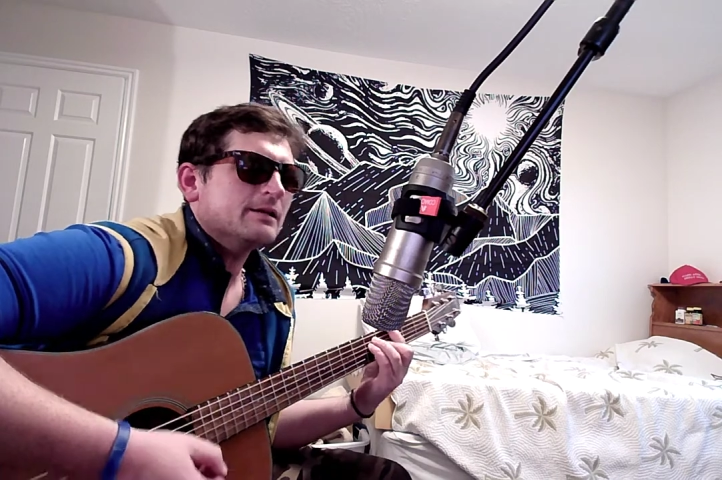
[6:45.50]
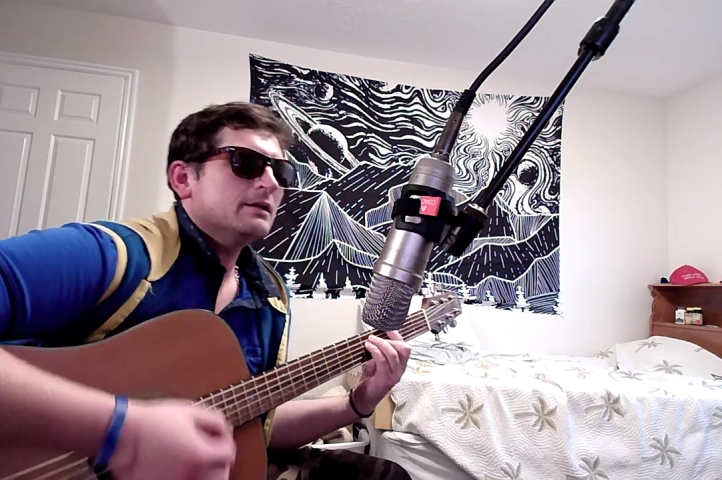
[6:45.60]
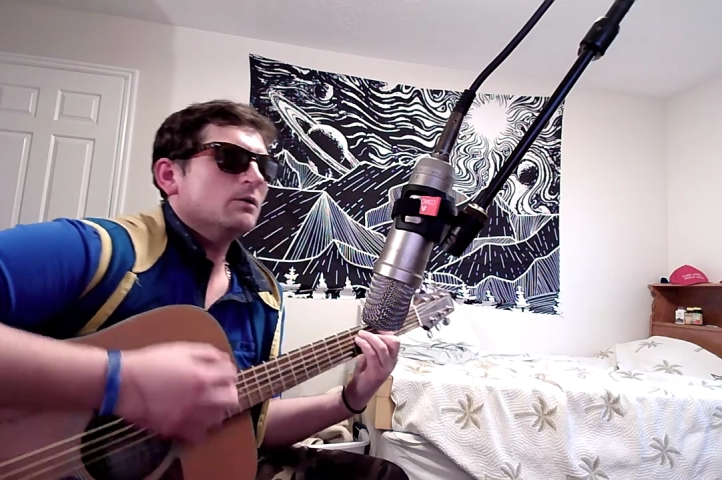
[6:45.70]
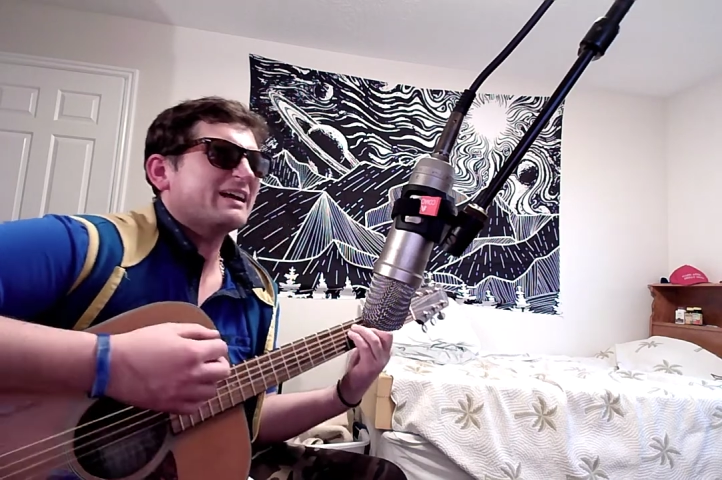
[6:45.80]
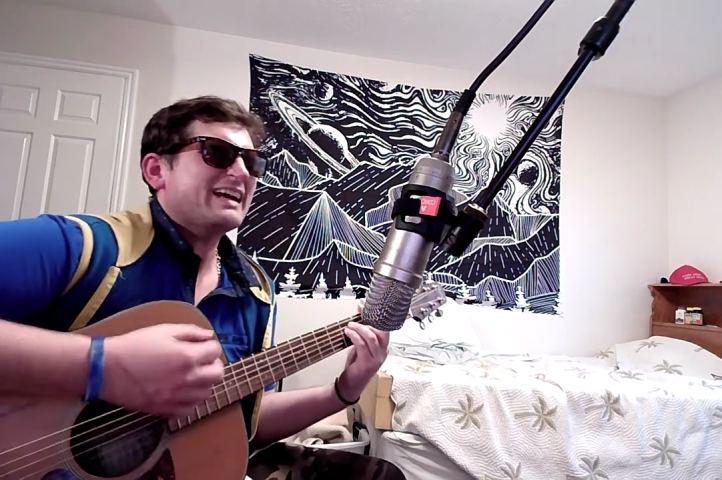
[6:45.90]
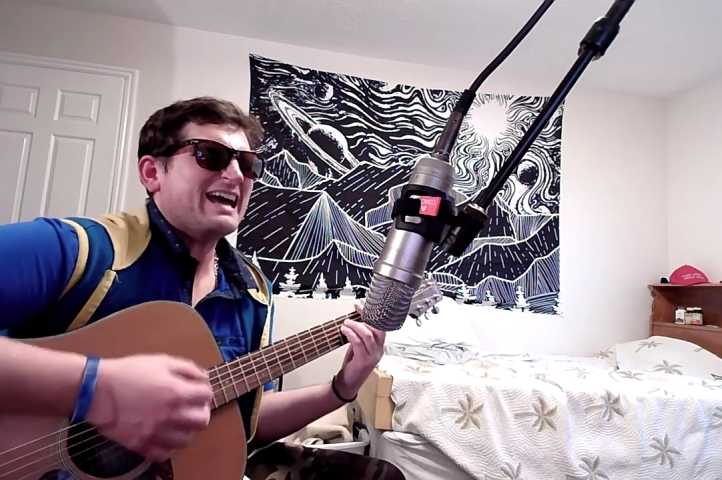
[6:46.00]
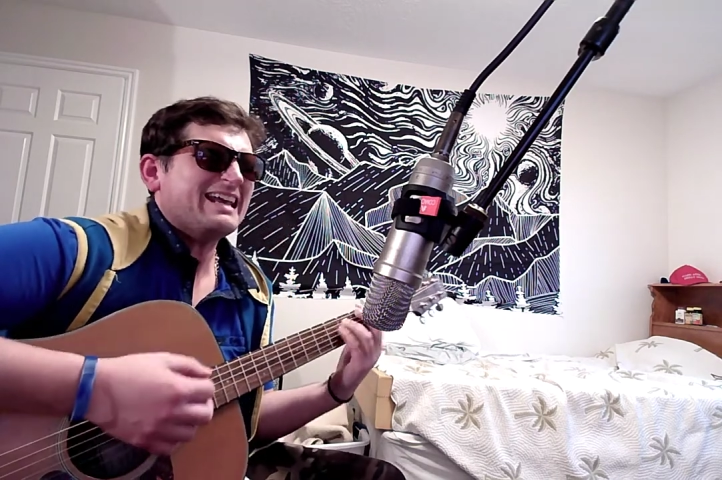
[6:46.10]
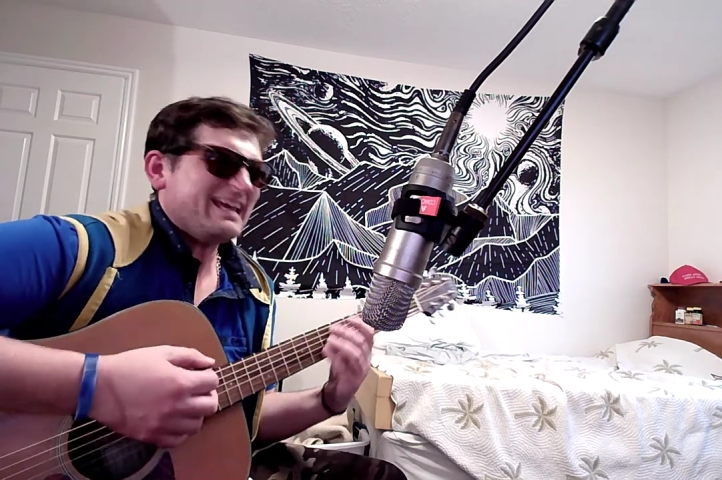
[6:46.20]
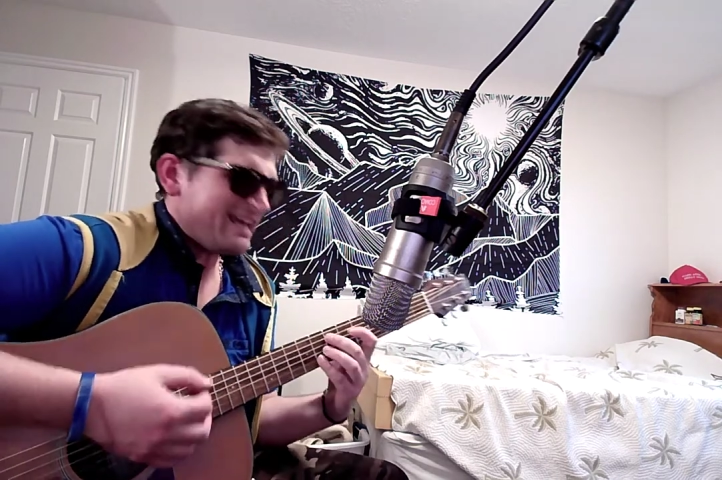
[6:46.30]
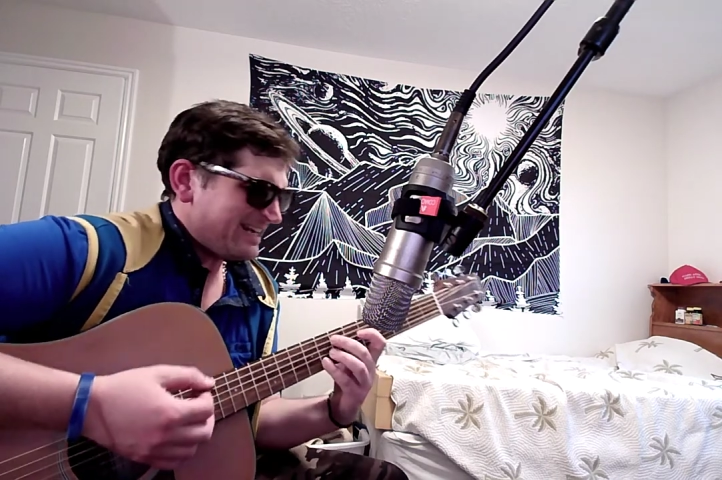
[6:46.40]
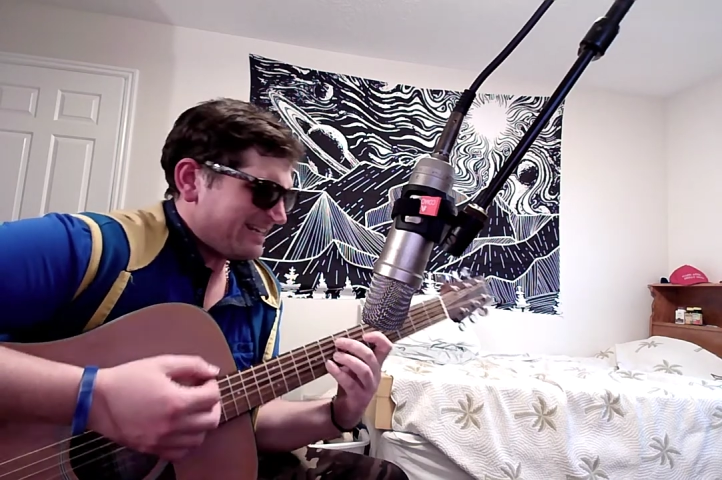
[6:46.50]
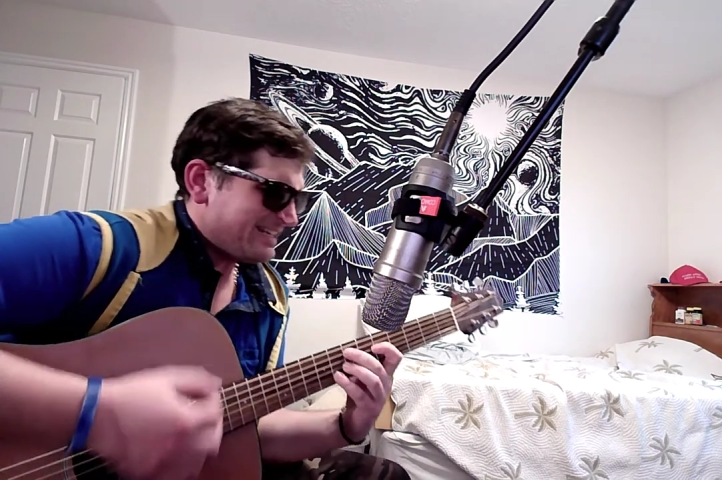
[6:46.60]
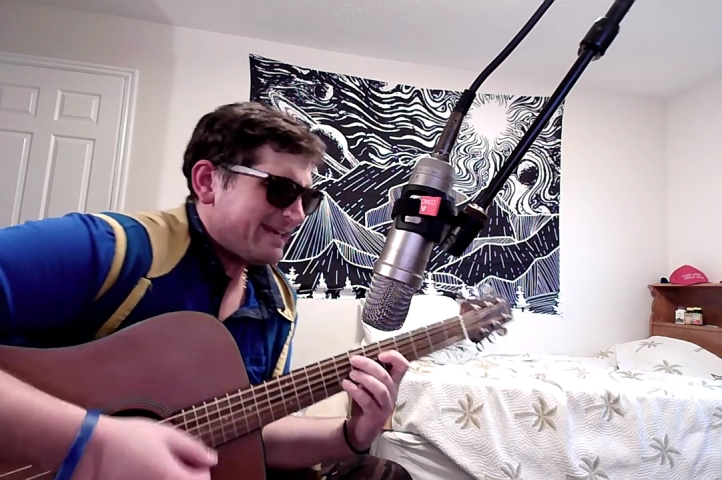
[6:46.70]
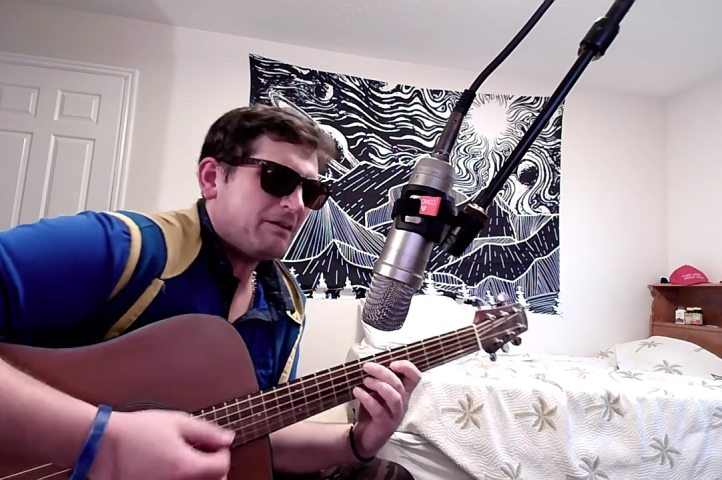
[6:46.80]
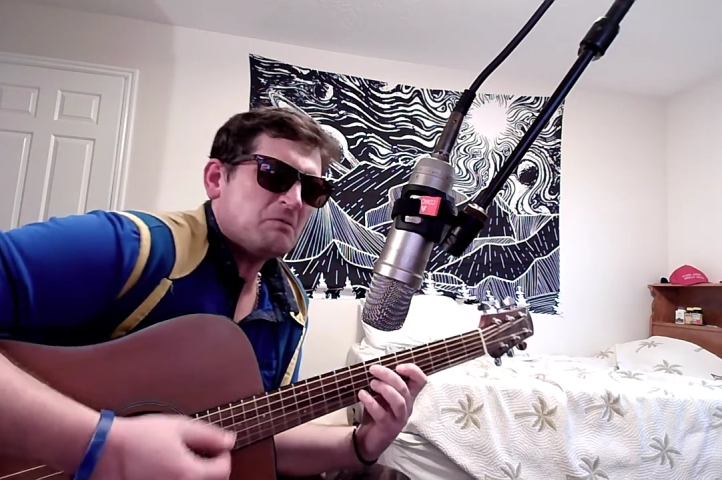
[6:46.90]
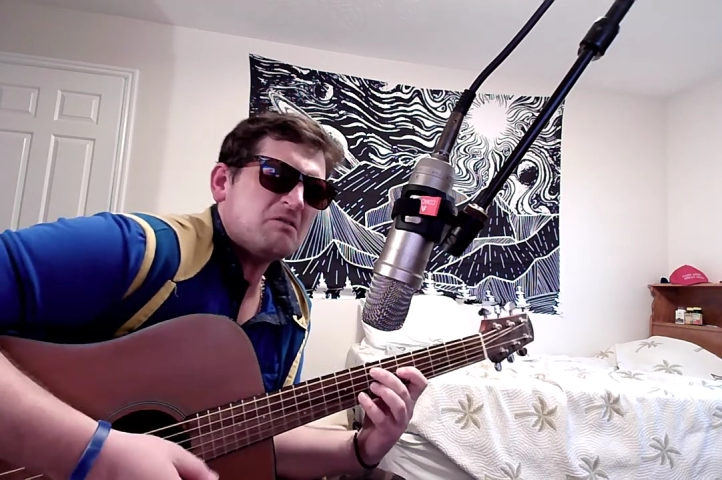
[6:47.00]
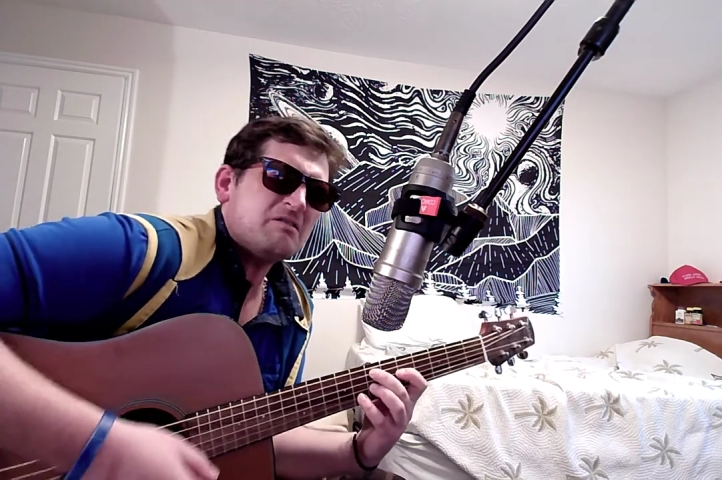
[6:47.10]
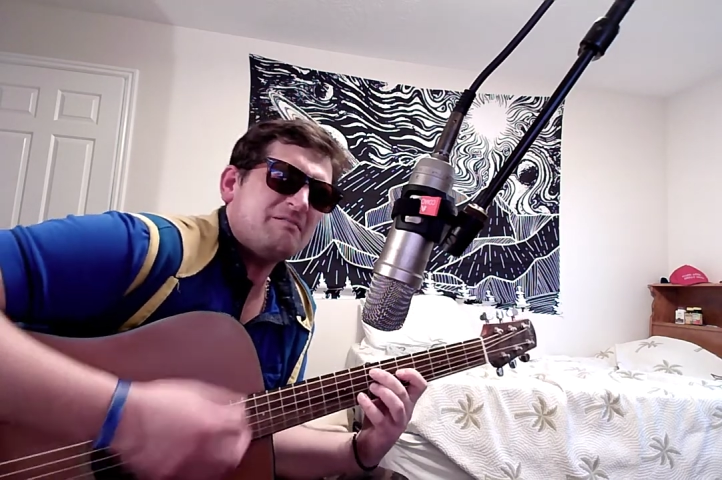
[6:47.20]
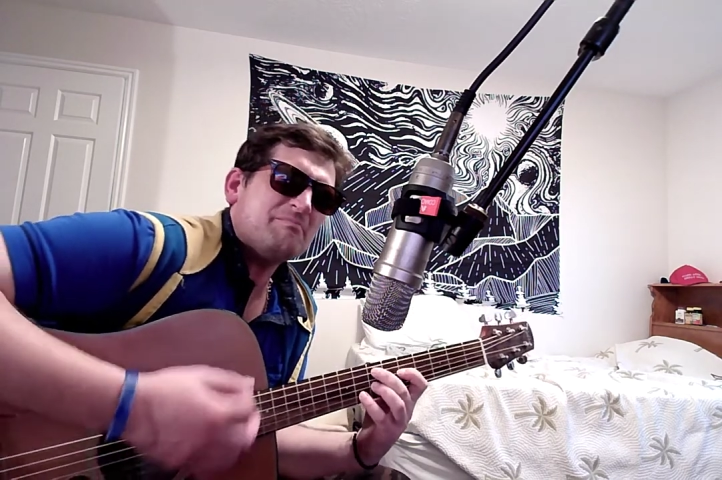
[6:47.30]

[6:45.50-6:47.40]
What kind of idiot wouldn't